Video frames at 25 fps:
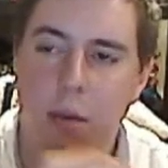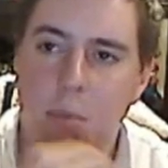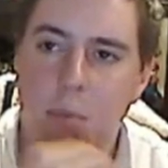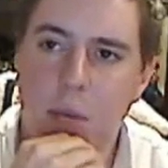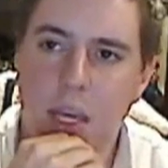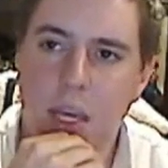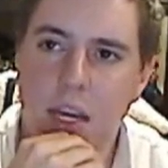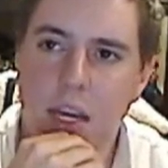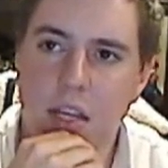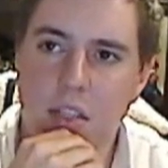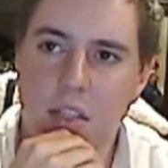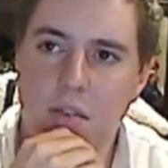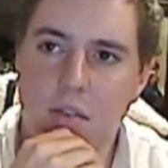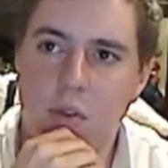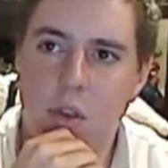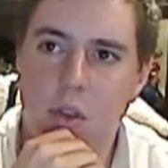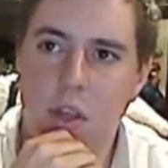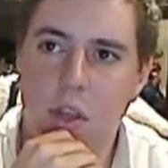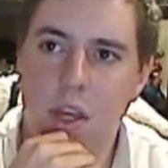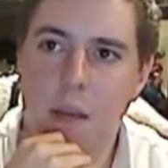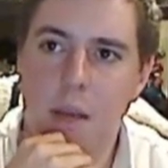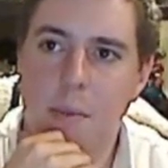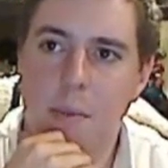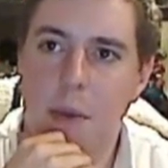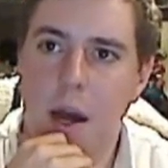Because if you
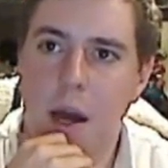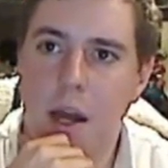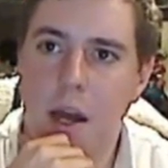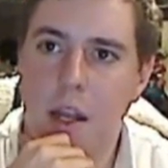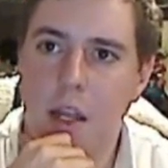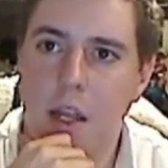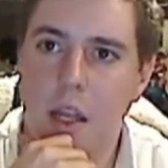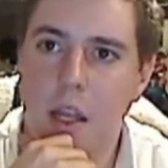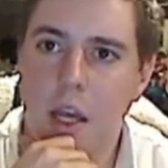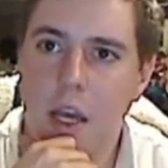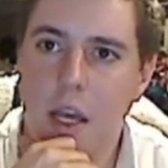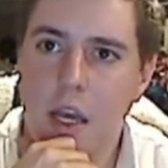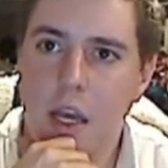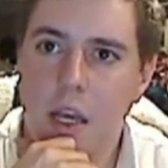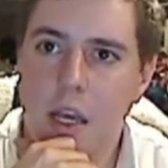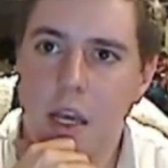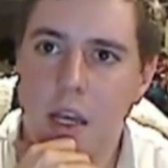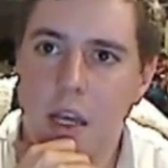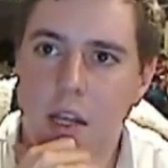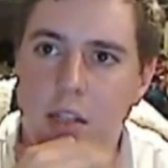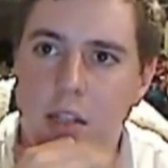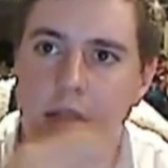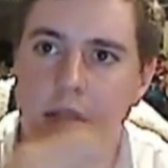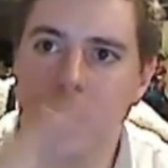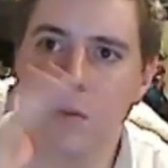think about it,
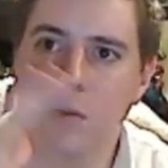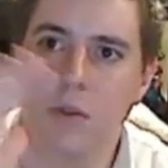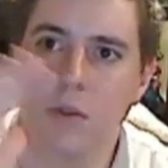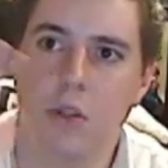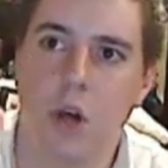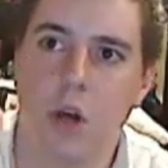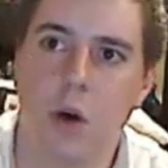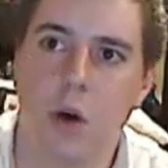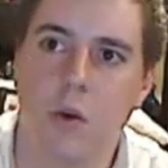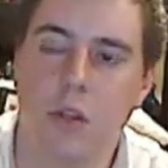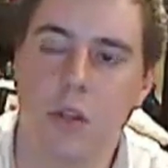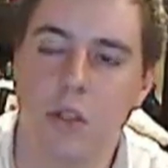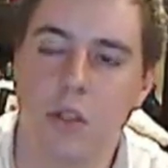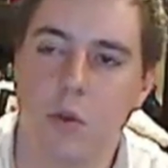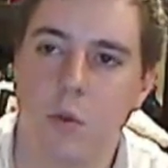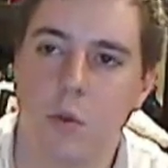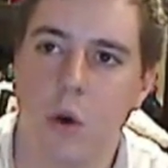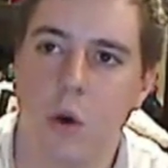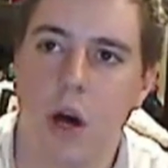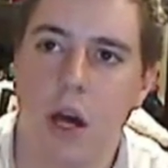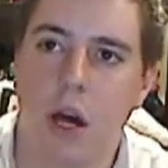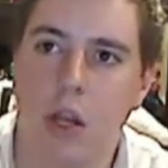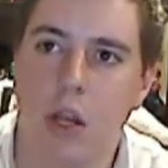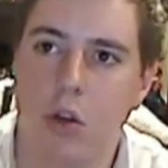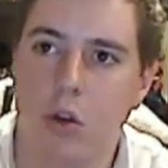Hinata was always the
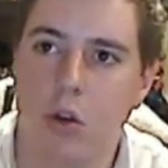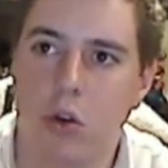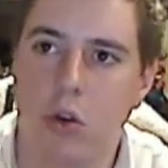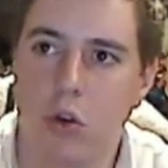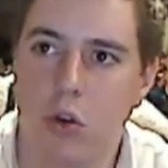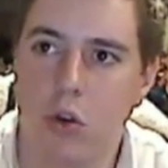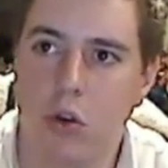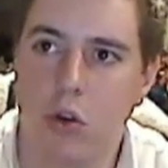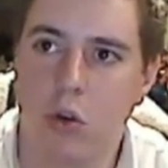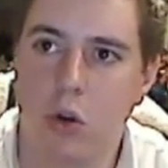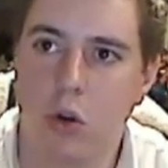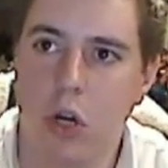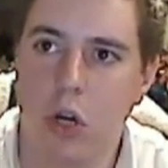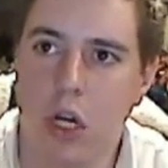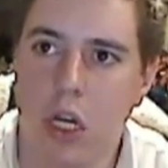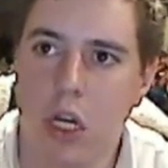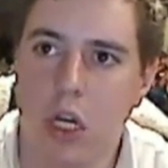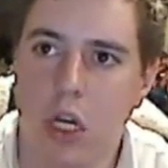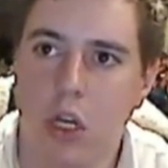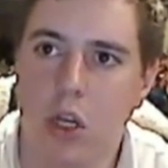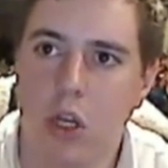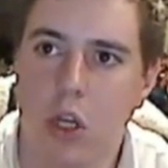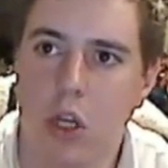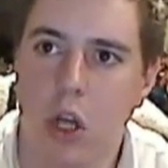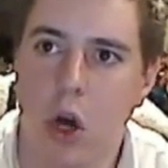one who,
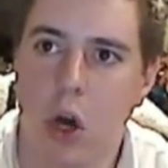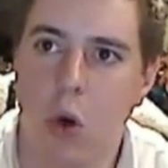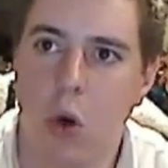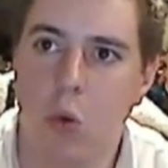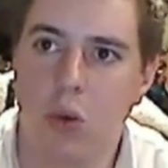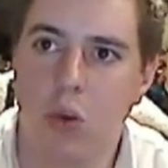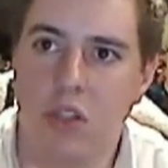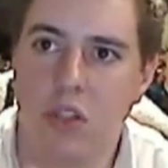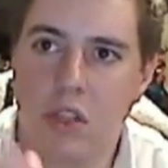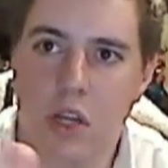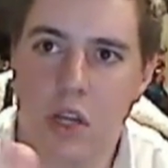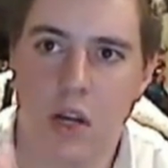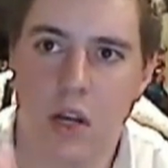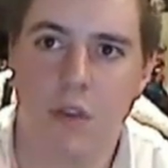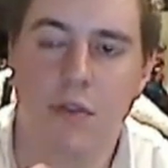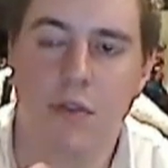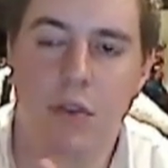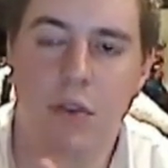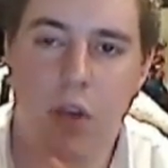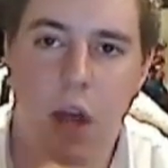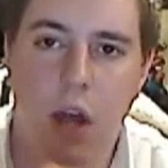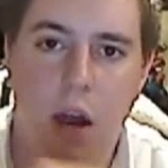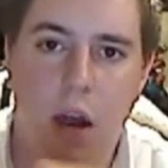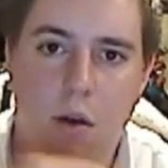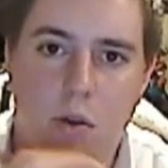you know, was there
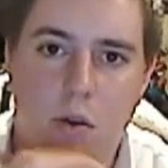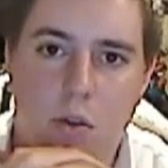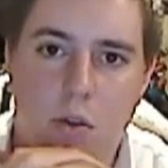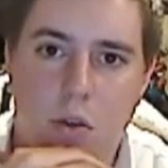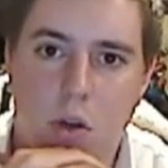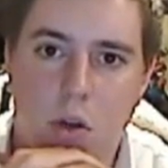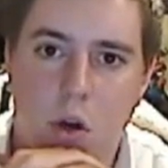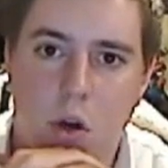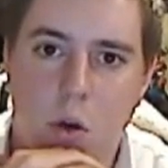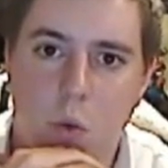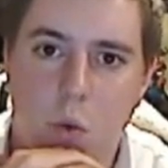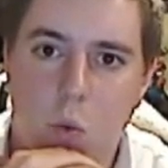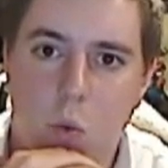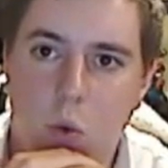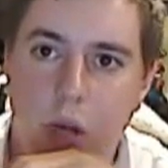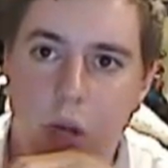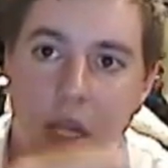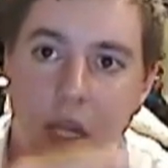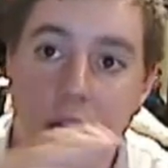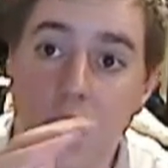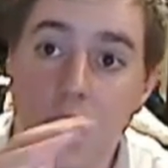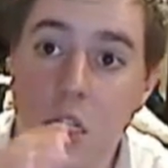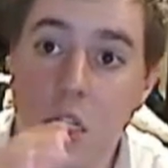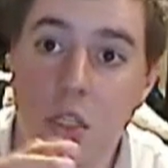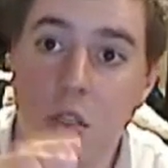for Naruto,
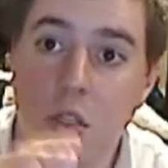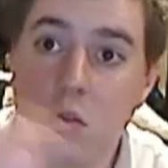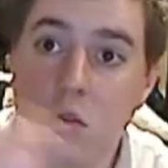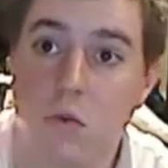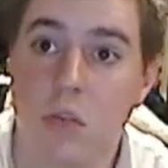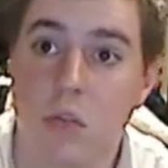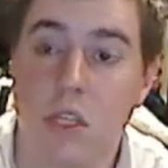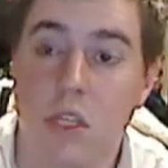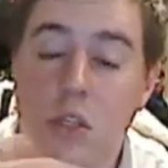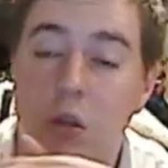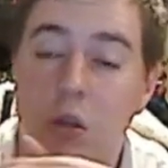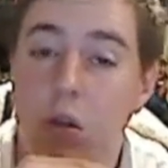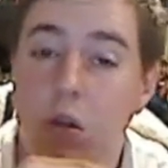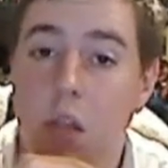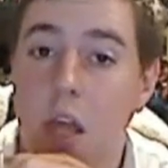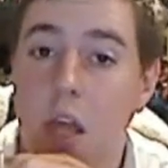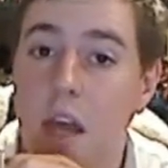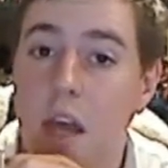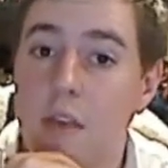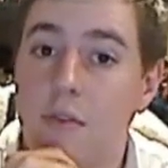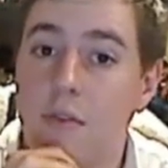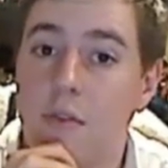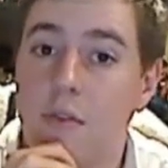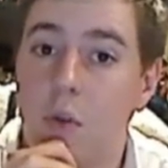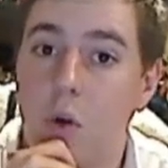willing to risk her
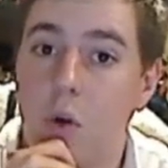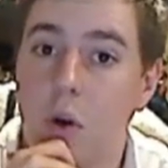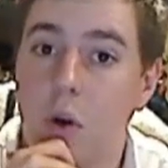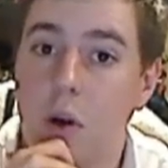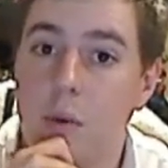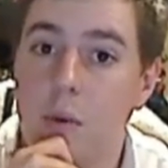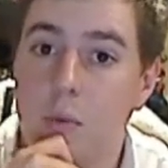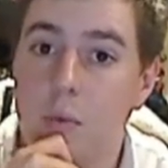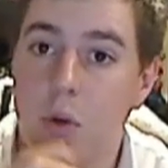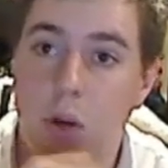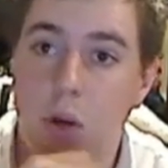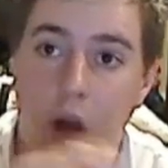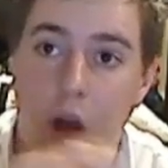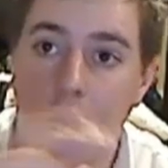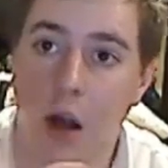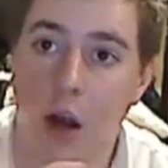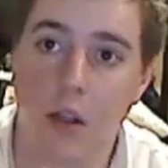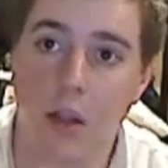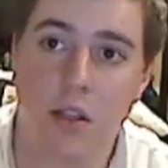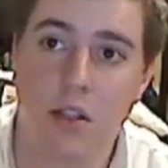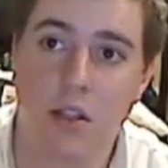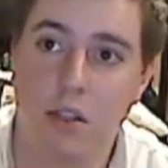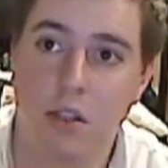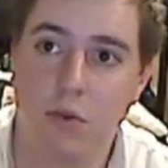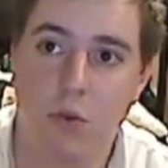life for him,
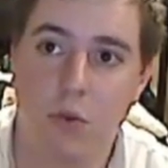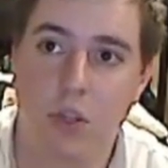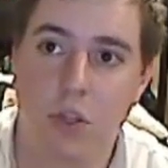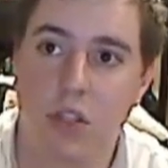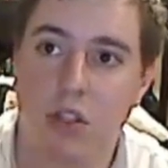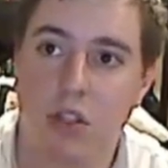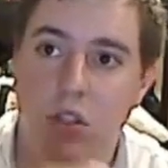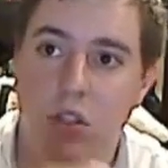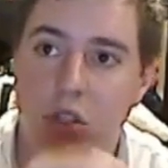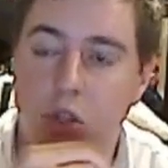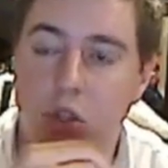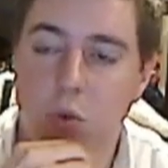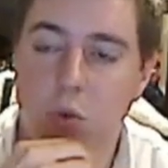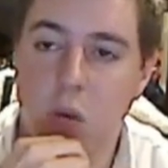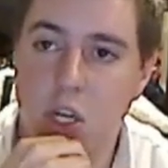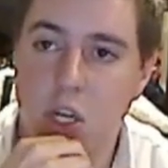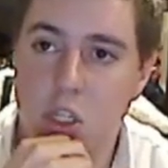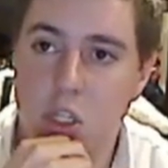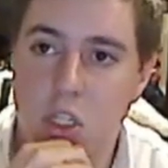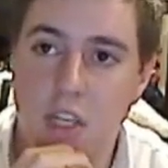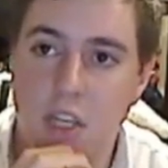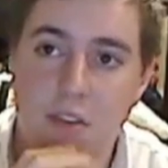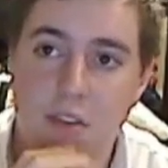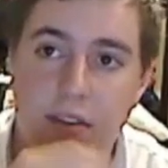regardless of what the situation.